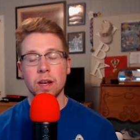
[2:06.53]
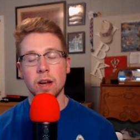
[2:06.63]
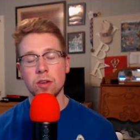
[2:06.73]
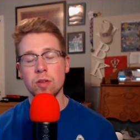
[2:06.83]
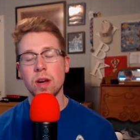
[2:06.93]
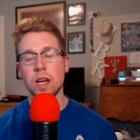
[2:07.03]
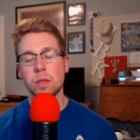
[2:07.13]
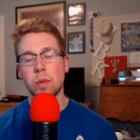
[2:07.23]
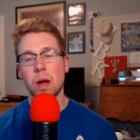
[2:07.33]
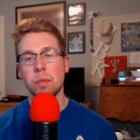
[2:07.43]
Now, you guys
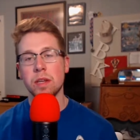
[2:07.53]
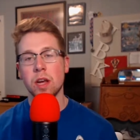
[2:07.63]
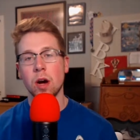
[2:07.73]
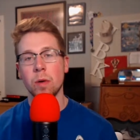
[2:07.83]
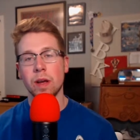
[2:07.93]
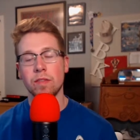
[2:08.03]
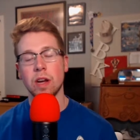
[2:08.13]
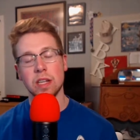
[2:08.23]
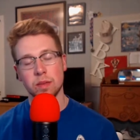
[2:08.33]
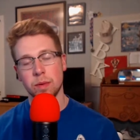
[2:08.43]
probably know, if you
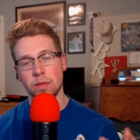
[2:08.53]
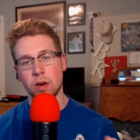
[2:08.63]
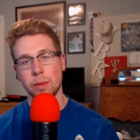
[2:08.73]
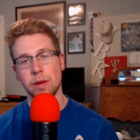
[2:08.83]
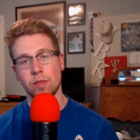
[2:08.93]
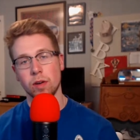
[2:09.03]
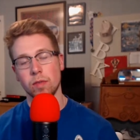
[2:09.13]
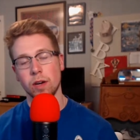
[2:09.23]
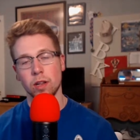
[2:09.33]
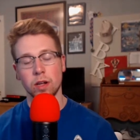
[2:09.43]
guys have been following me for a
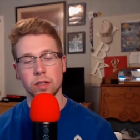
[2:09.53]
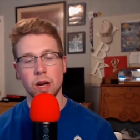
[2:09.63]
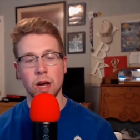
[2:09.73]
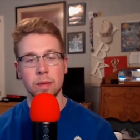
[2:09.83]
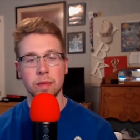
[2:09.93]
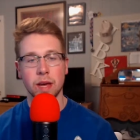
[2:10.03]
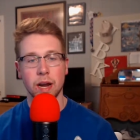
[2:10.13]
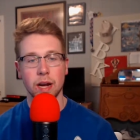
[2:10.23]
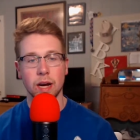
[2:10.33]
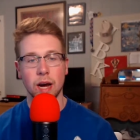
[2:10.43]
very long time, that
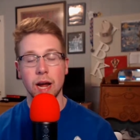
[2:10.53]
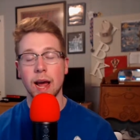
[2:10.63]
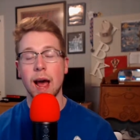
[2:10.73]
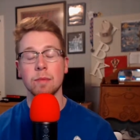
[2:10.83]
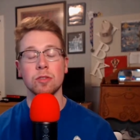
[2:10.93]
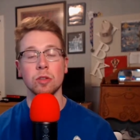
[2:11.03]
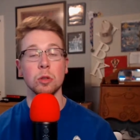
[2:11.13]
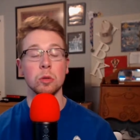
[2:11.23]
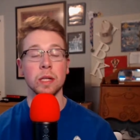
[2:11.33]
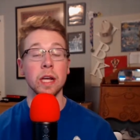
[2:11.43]
uh, I
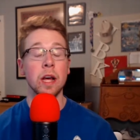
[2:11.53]
absolutely